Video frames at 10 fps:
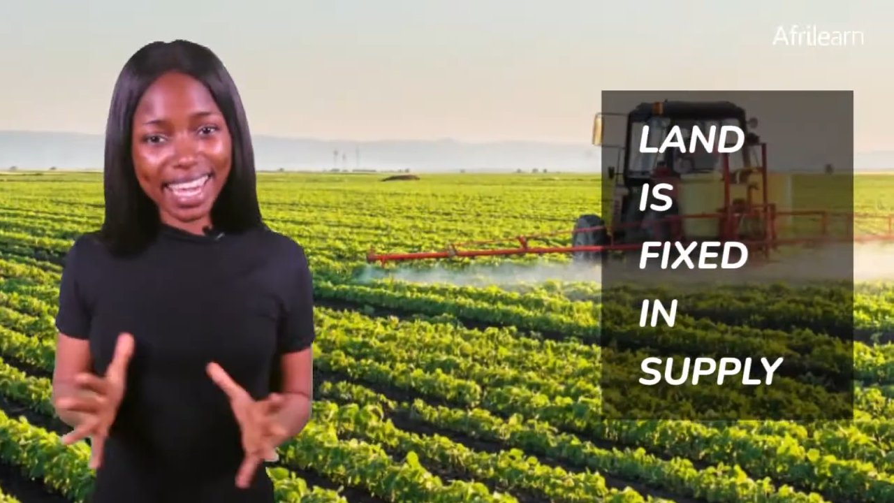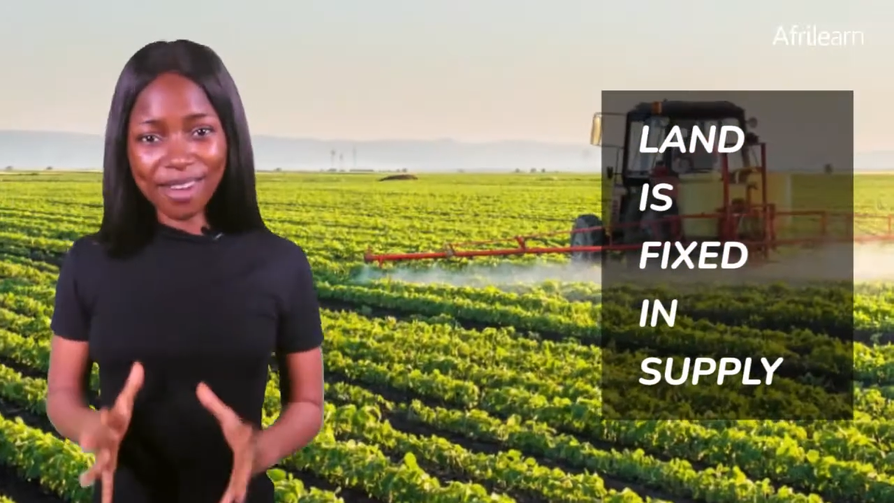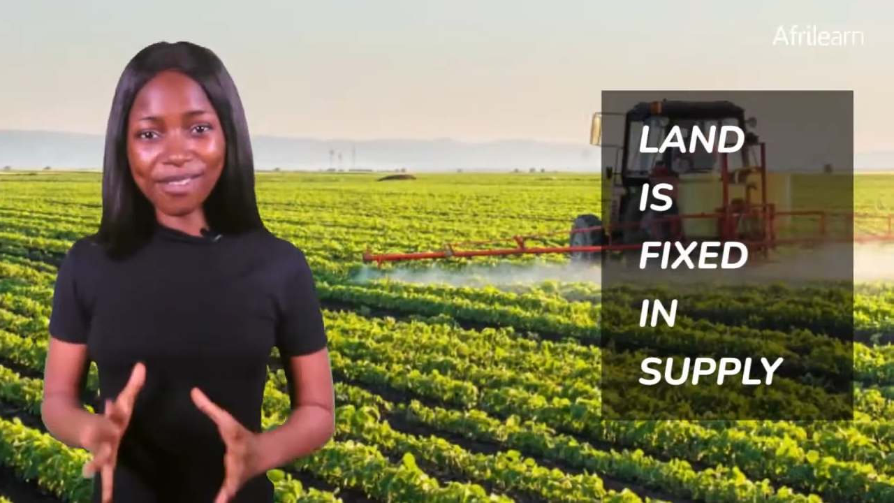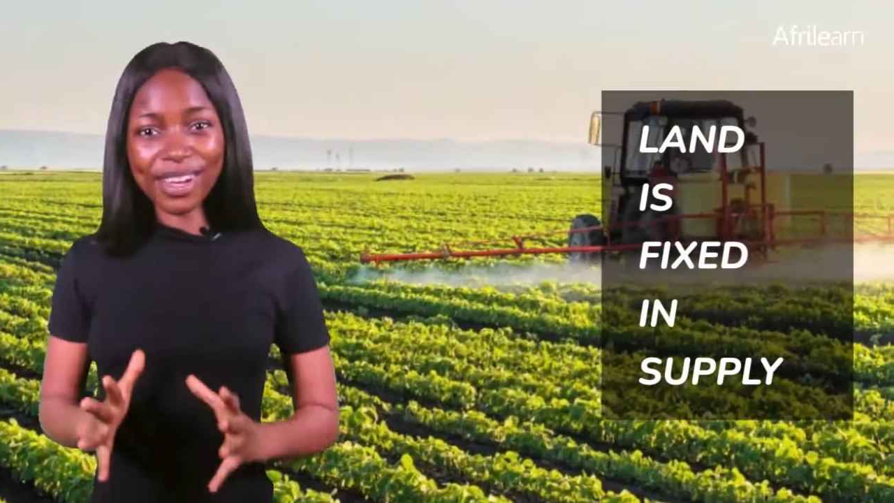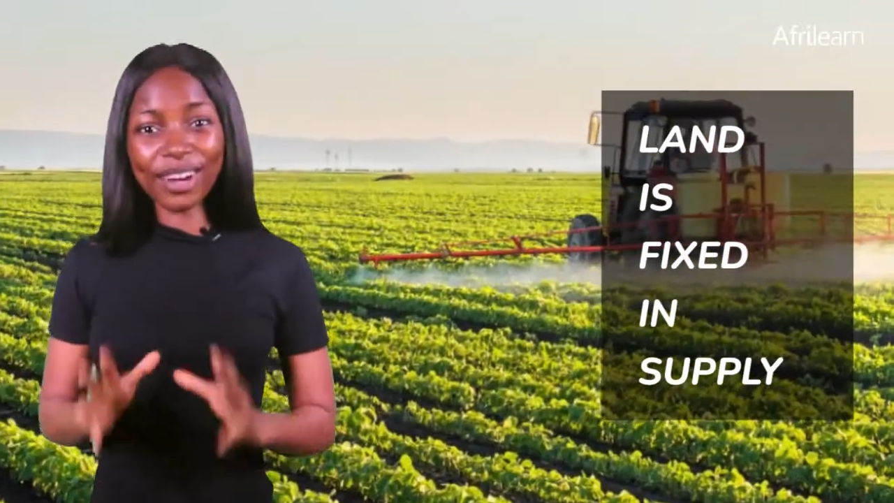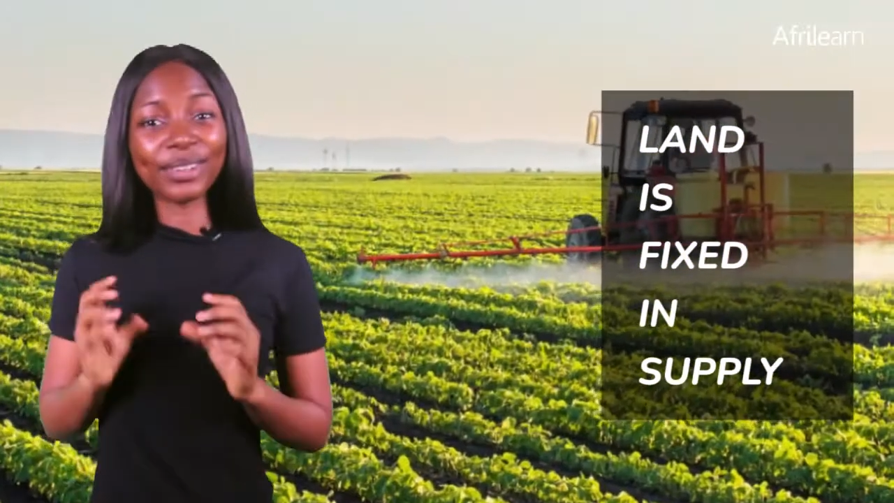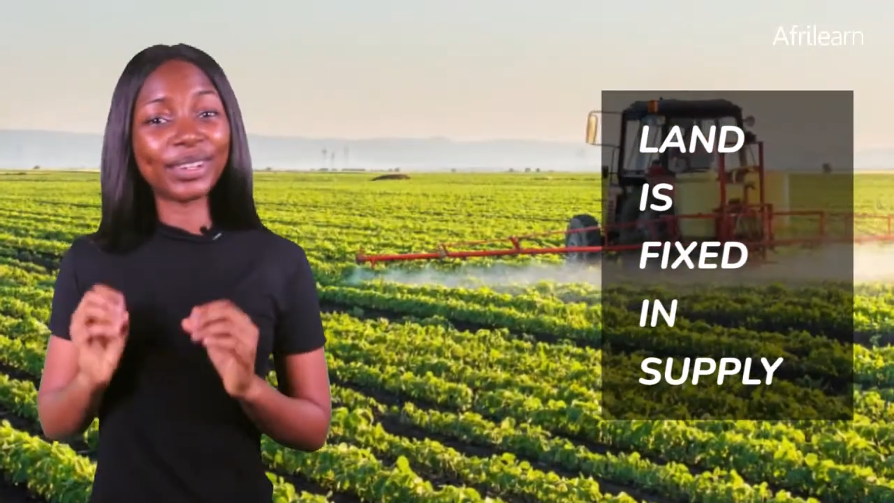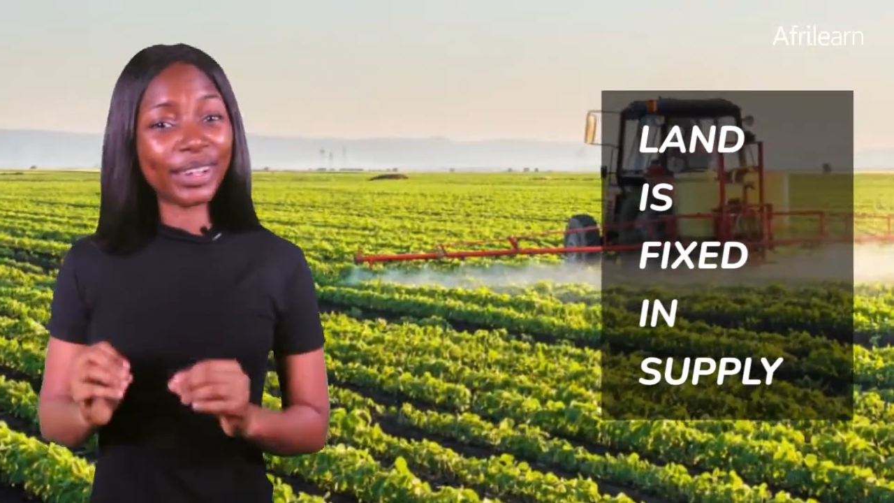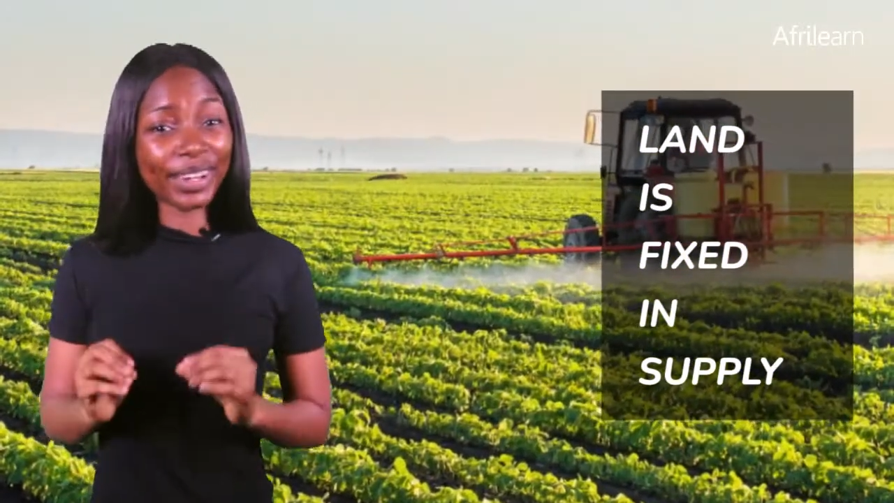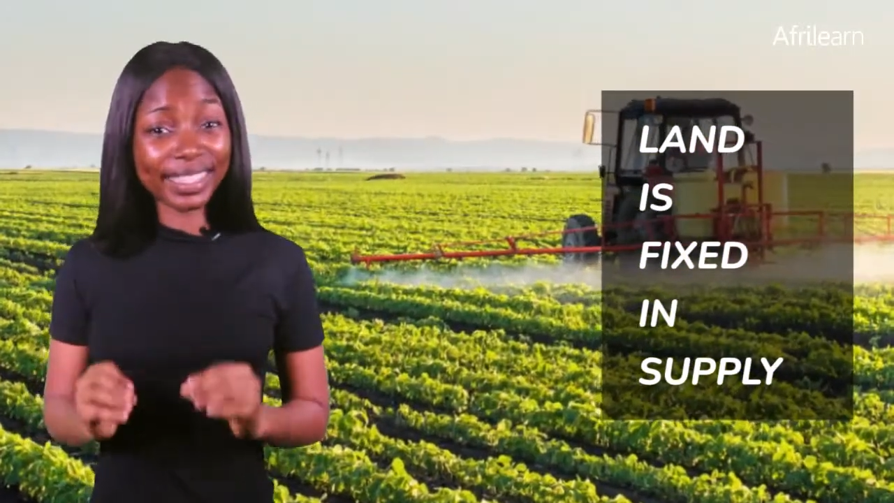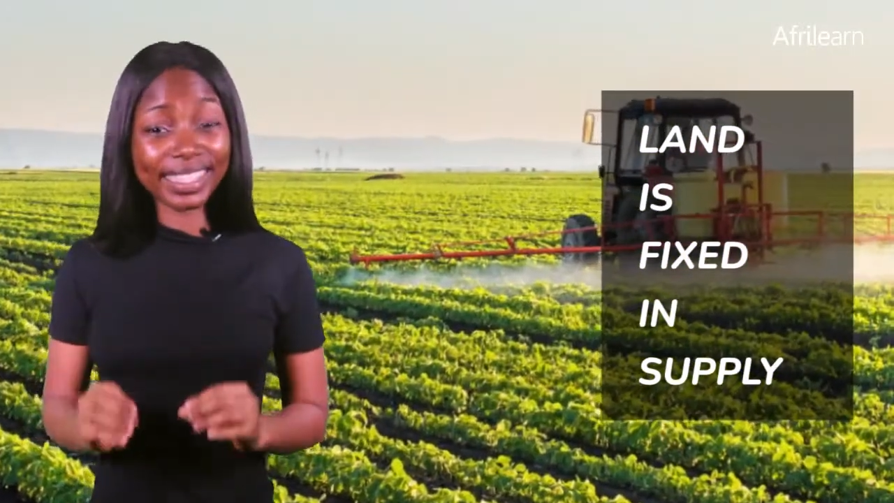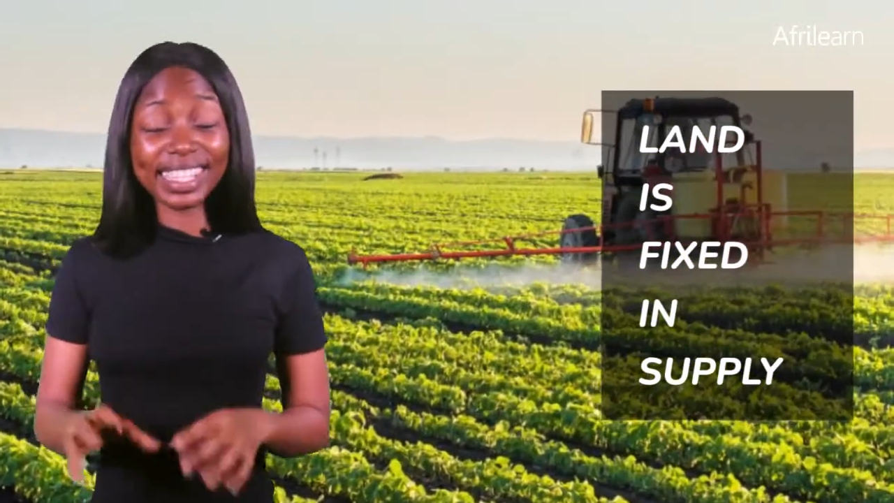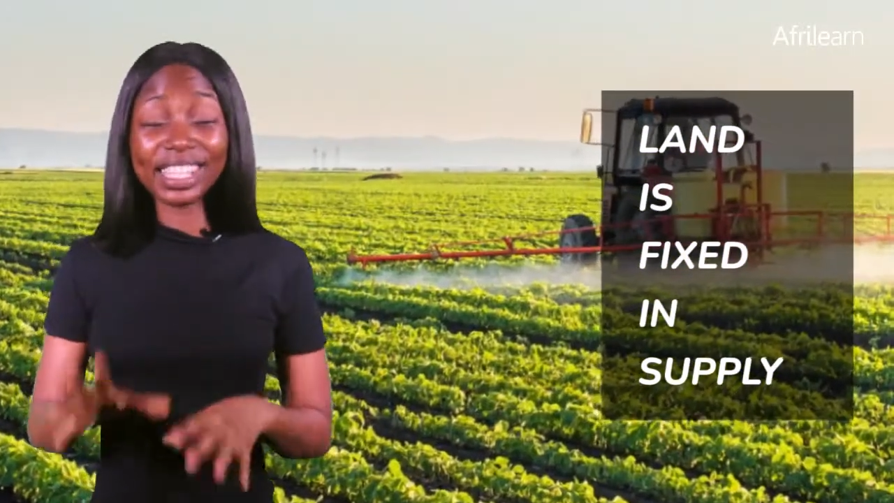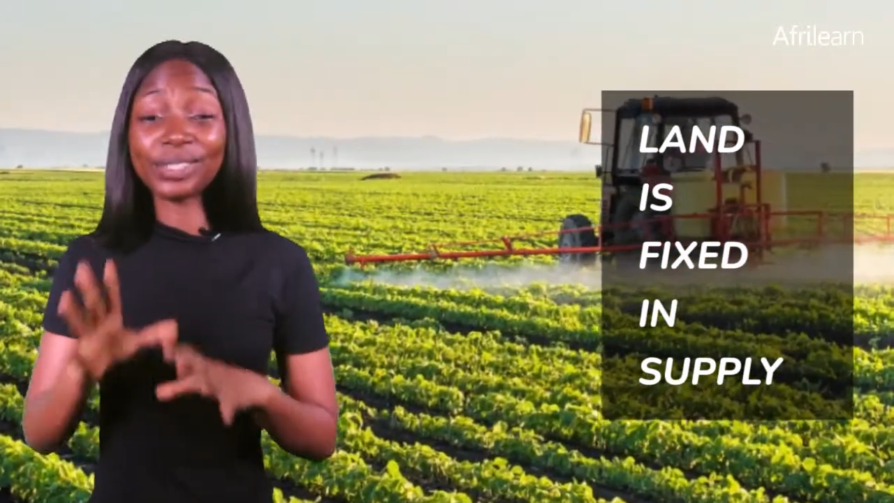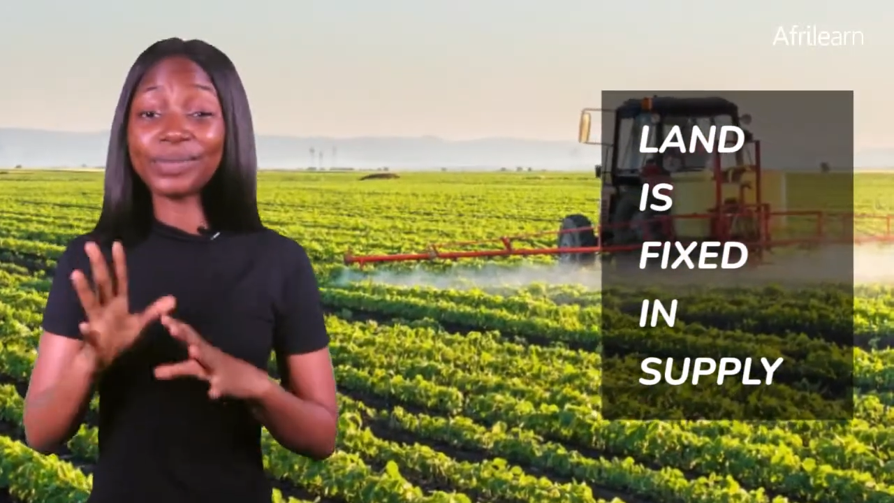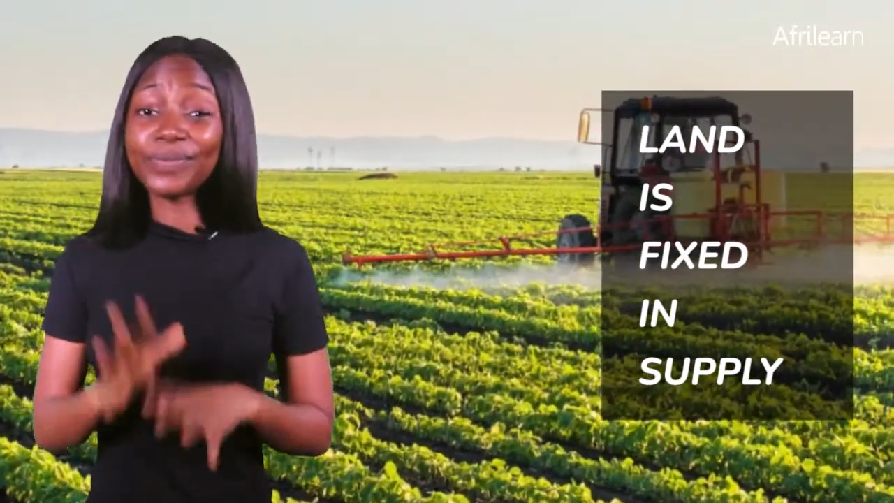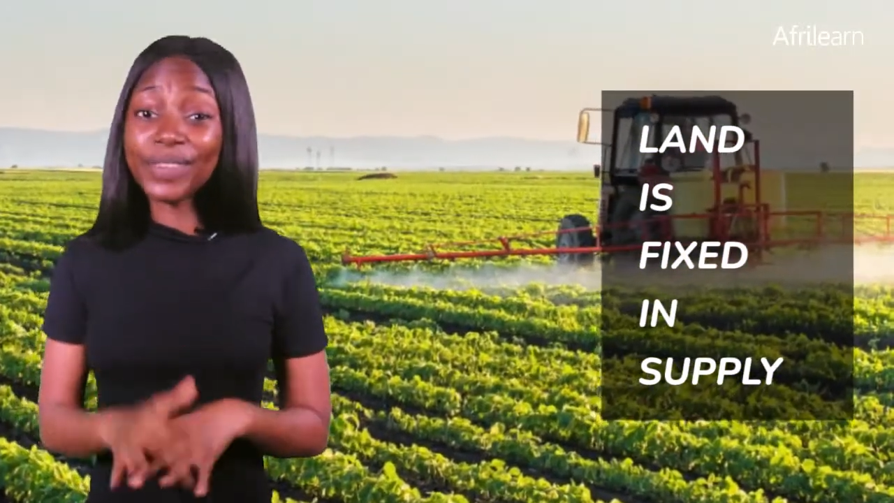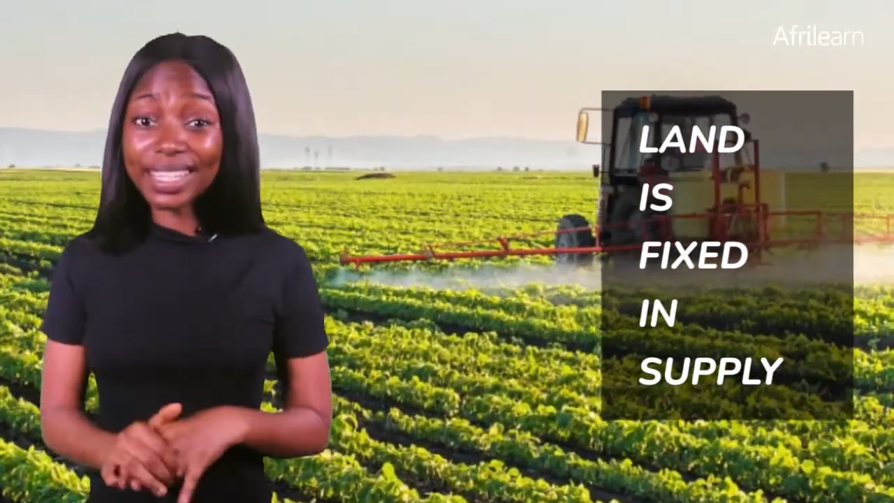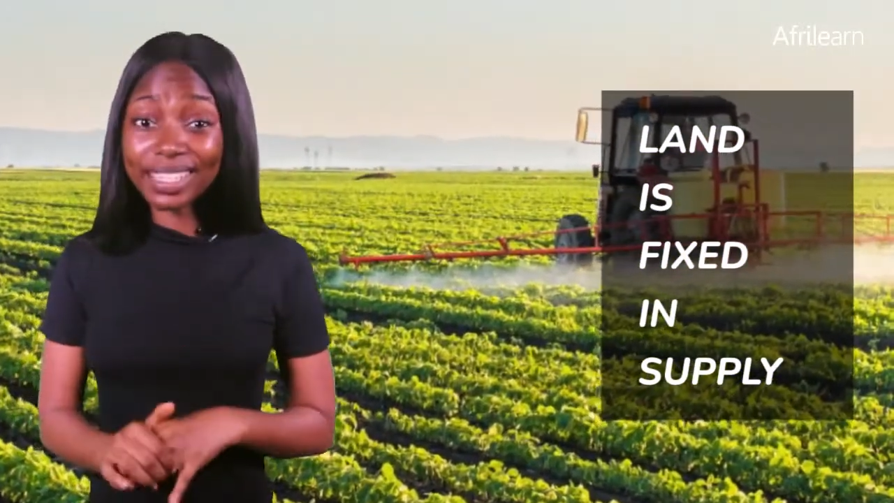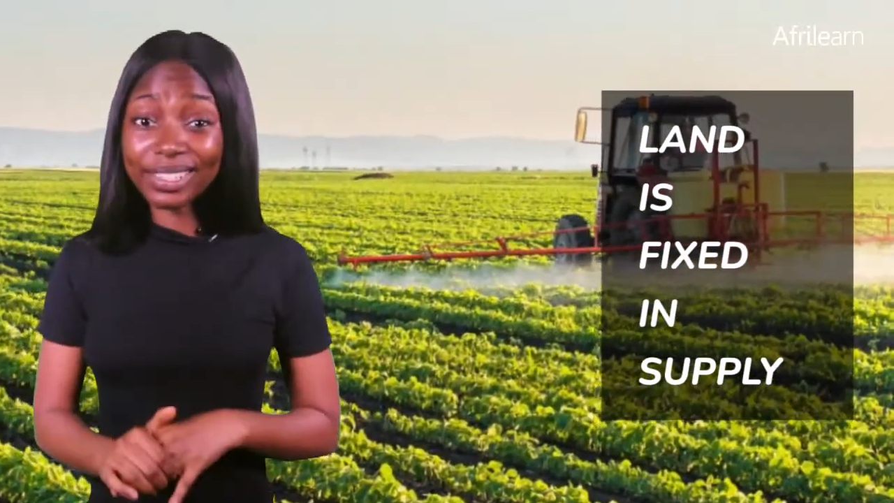area on earth is
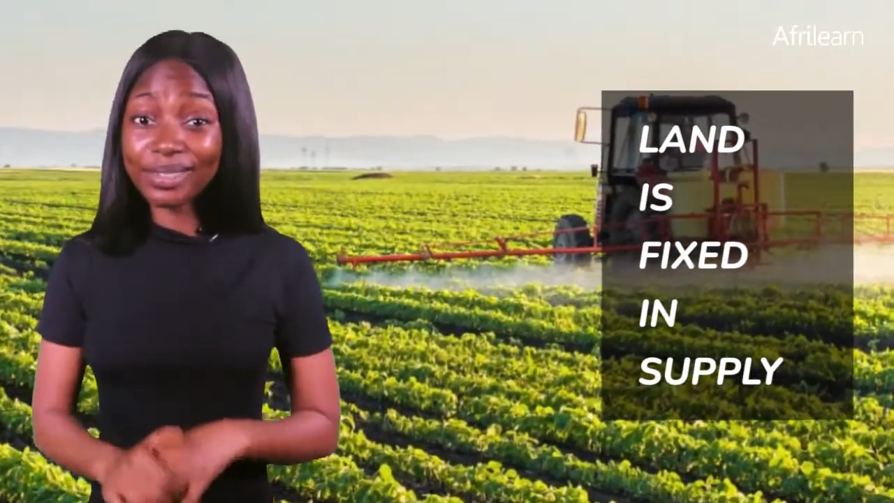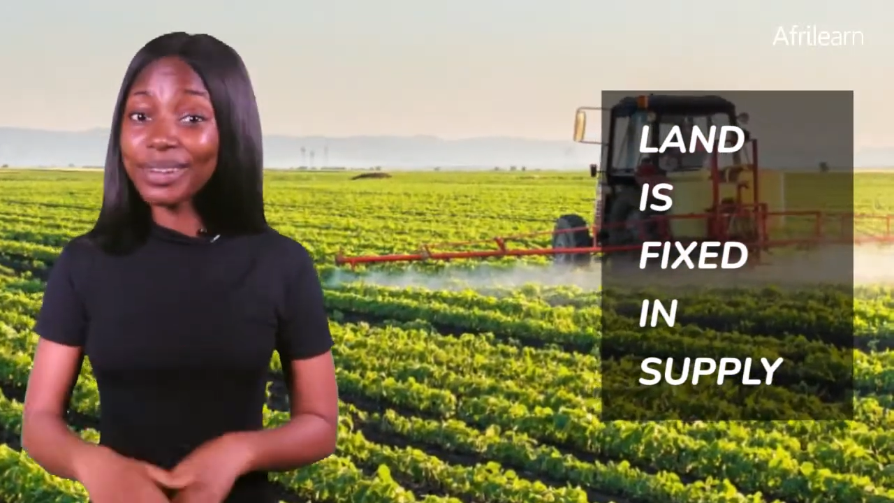fixed.